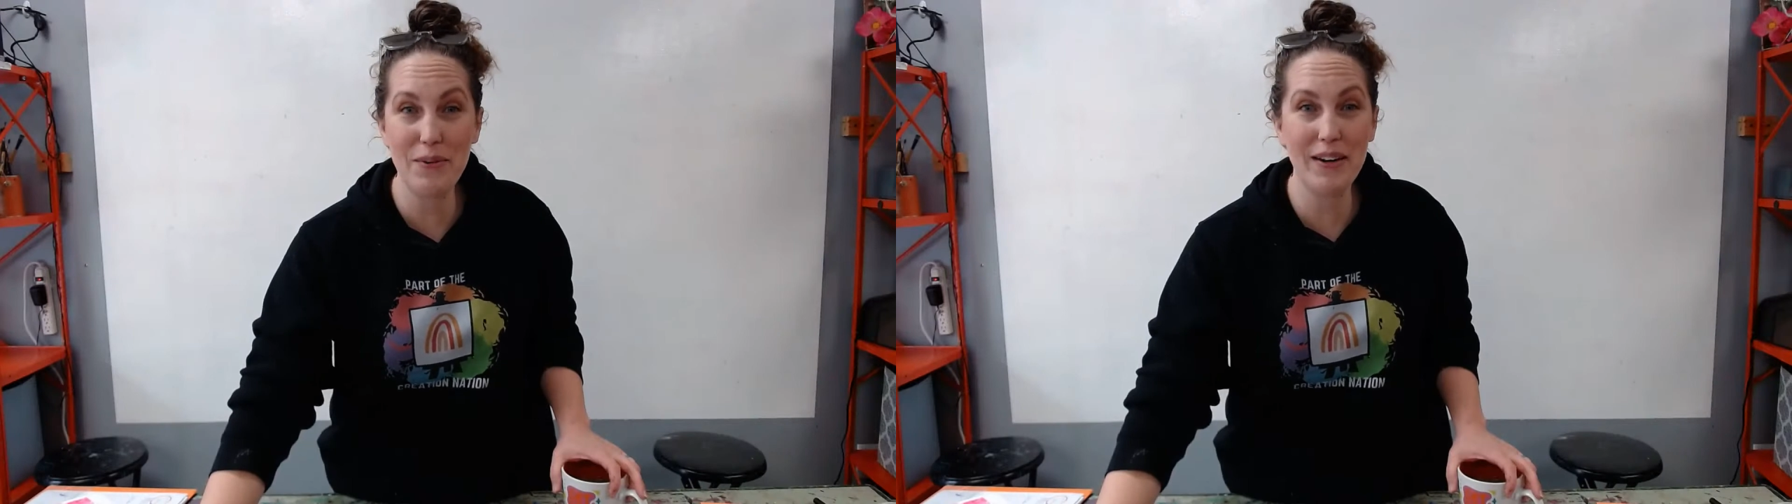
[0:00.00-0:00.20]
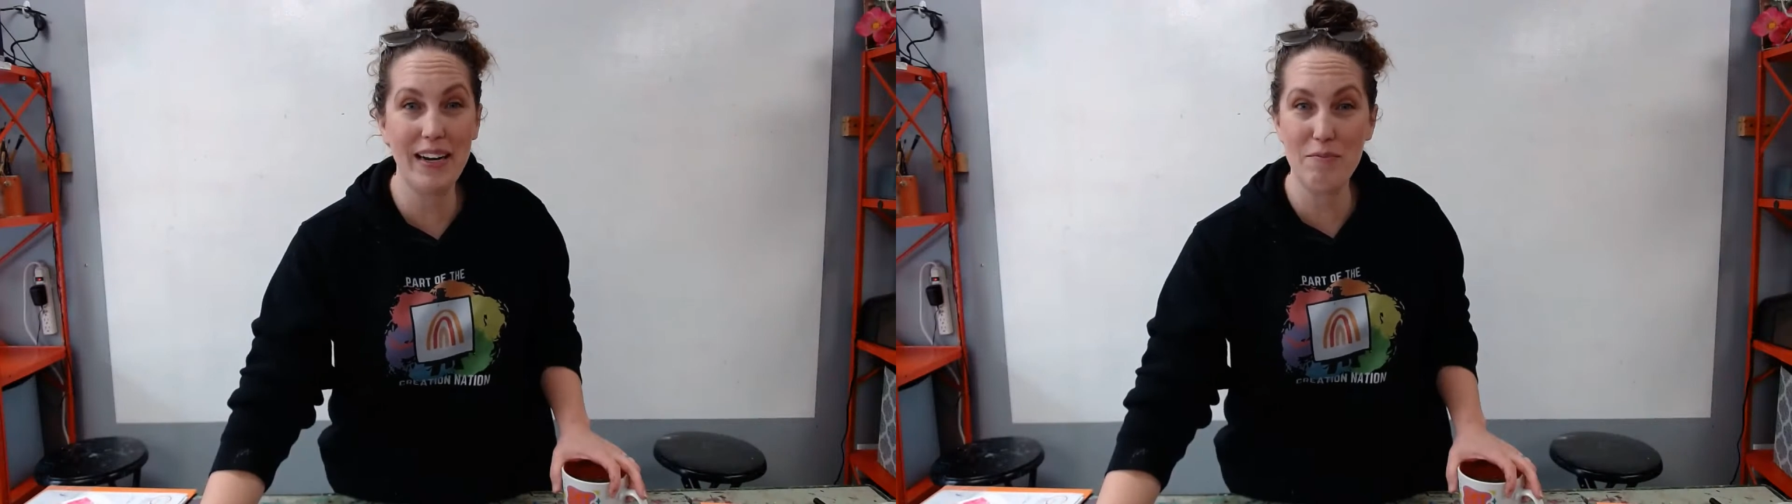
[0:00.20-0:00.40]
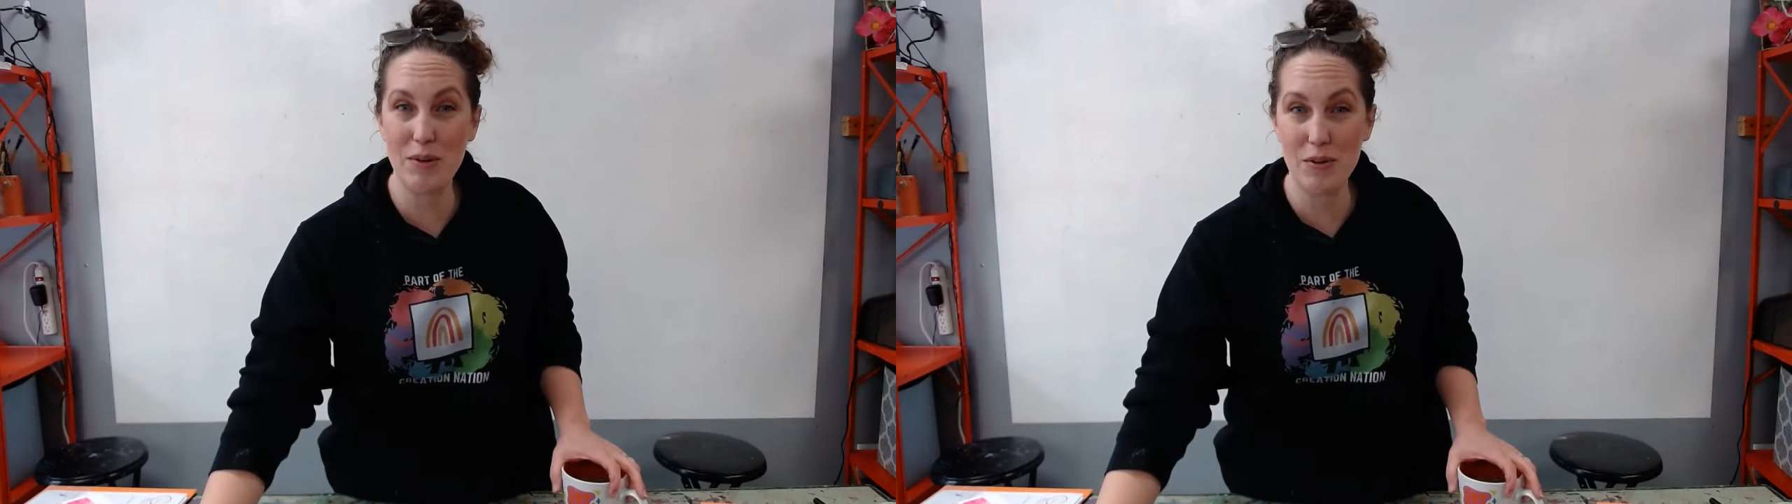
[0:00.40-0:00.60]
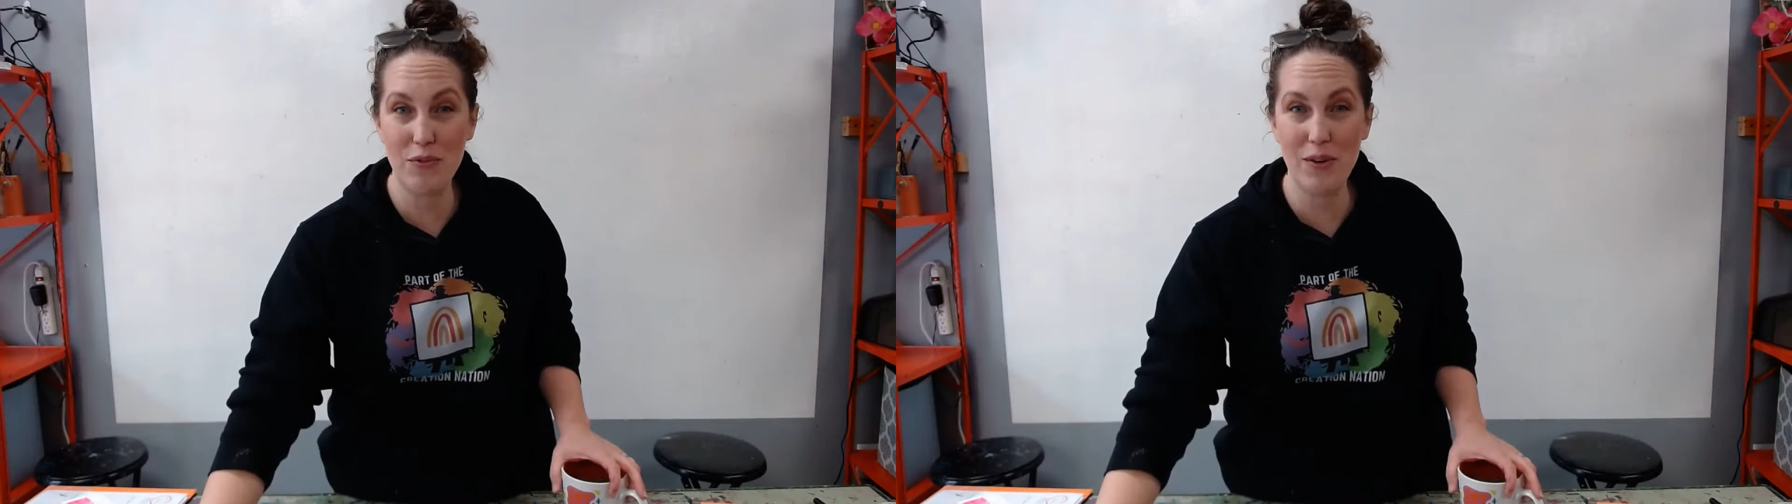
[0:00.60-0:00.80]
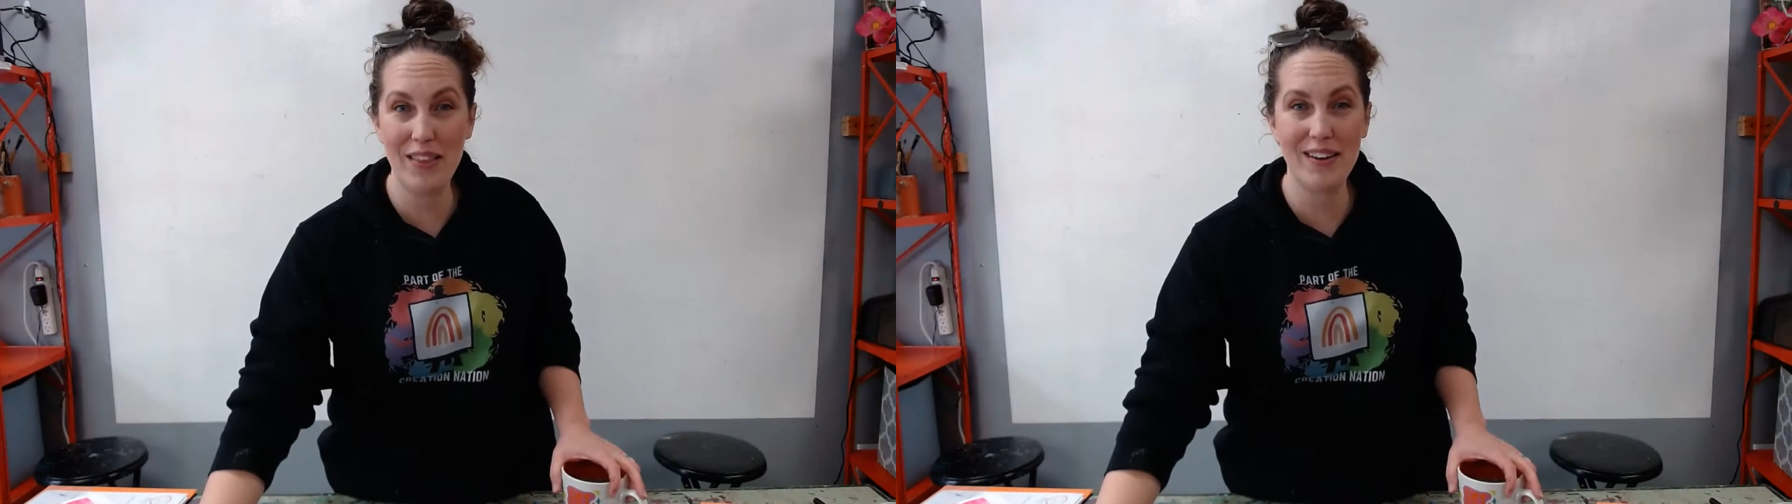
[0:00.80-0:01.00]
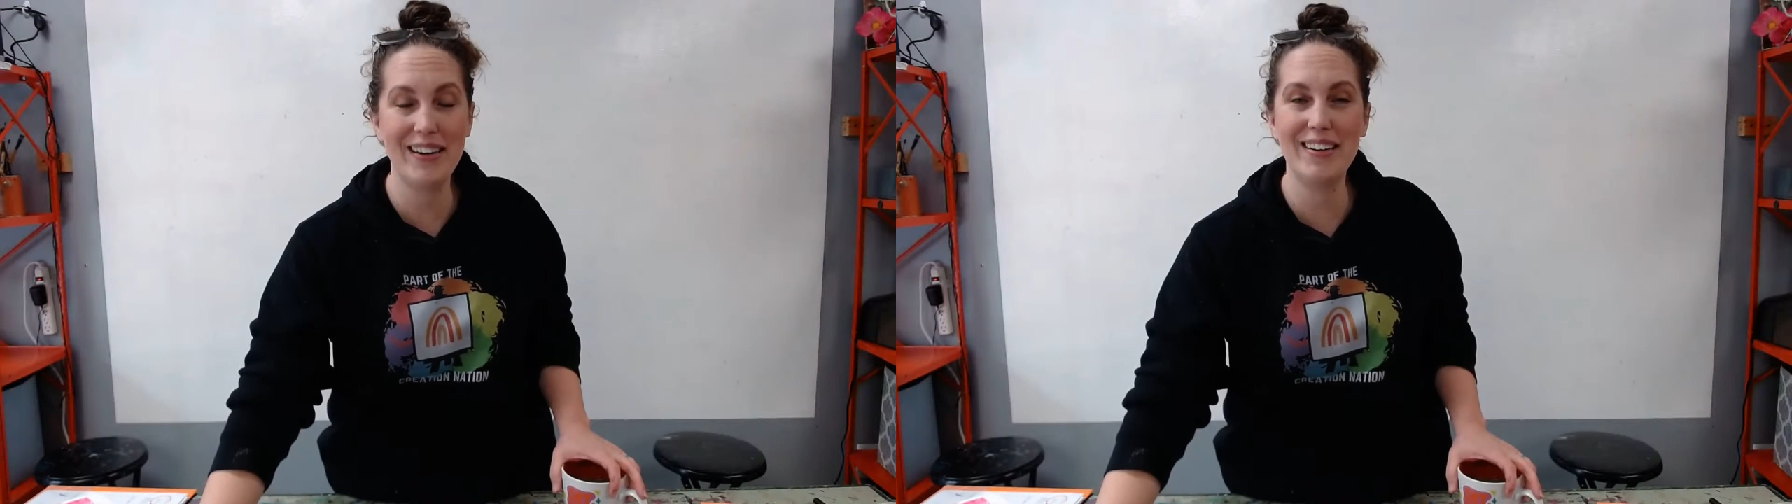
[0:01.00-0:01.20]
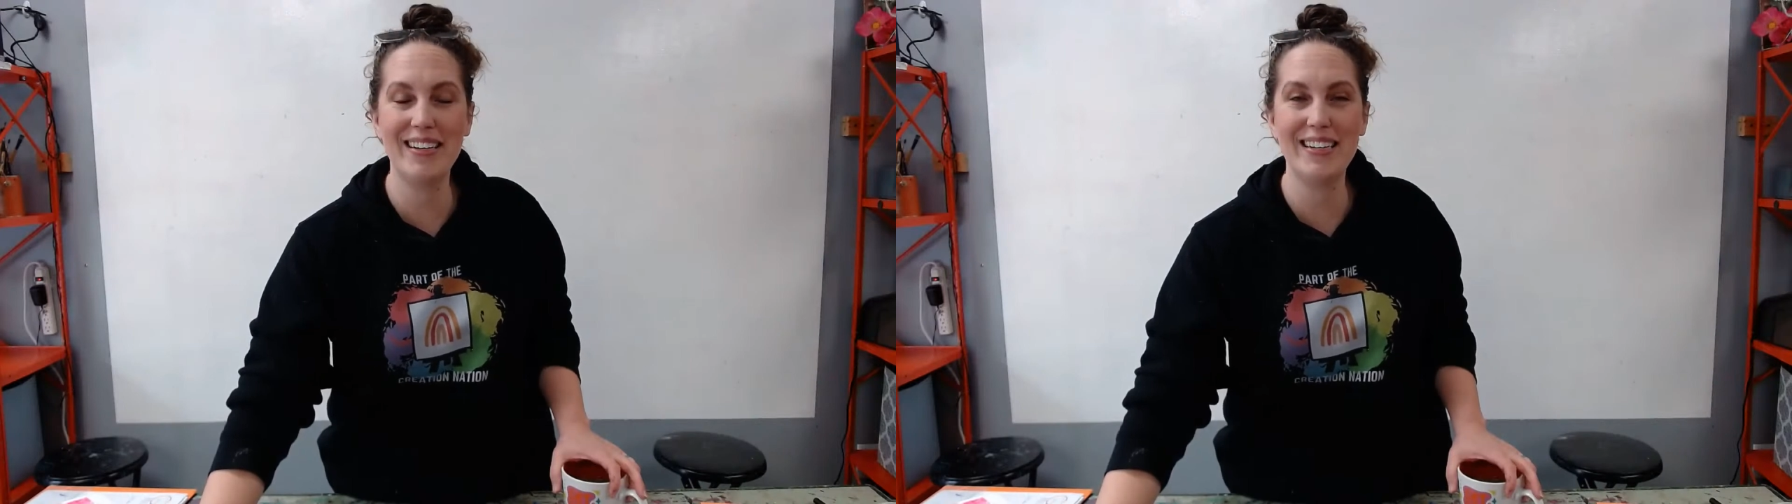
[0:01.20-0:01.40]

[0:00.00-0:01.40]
We're going to have beautiful weather here in